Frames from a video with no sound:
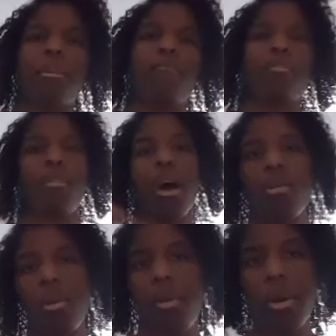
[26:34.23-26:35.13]
If you're
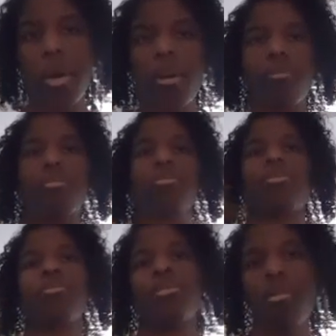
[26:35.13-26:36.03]
outgoing and you're
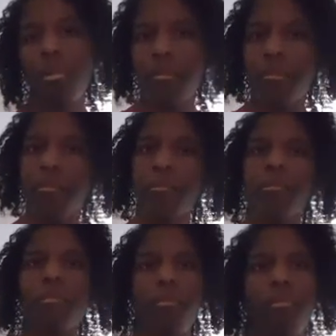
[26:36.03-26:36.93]
social,
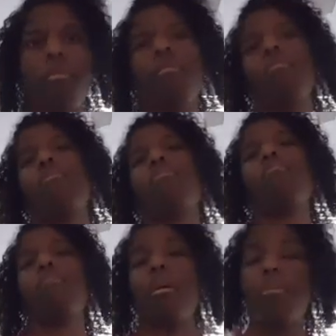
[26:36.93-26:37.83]

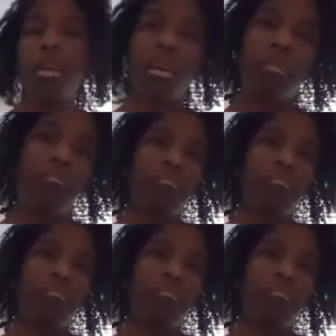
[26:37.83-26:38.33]
Maybe